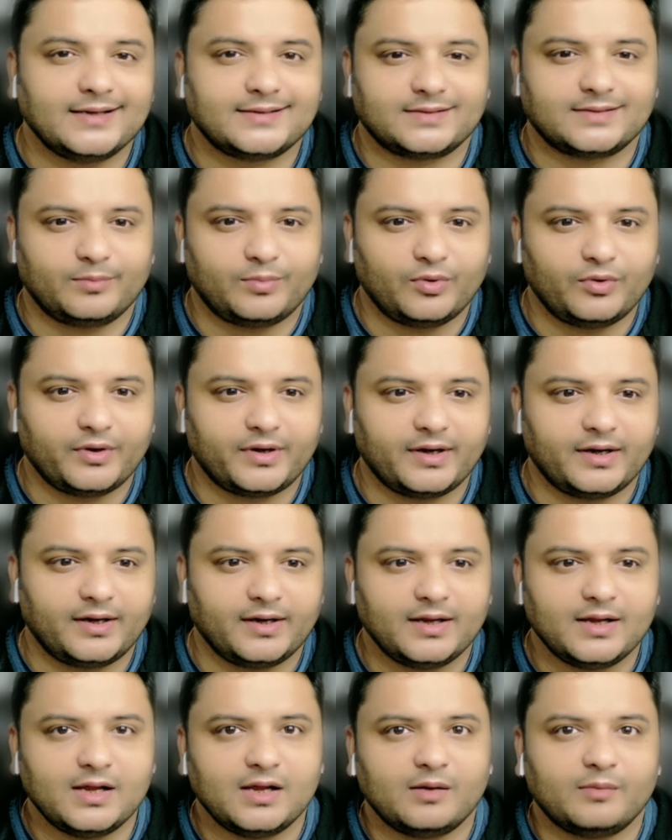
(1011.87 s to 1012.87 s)
supported
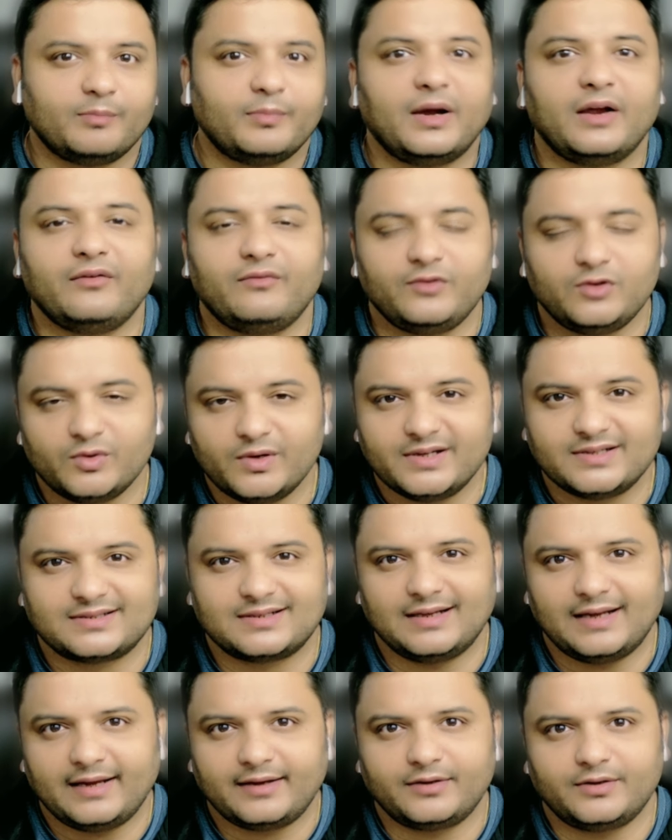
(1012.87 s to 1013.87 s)
by
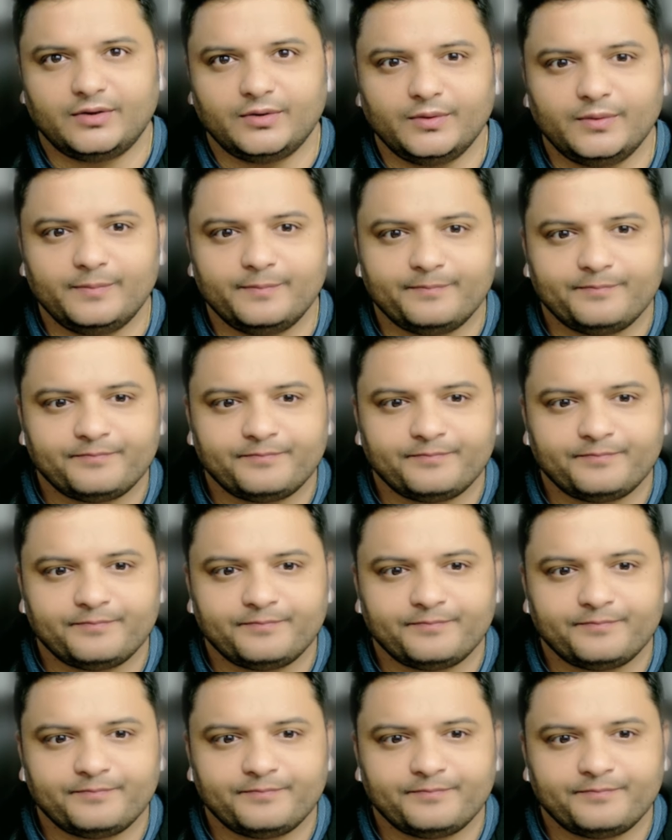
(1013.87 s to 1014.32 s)
viewers like you,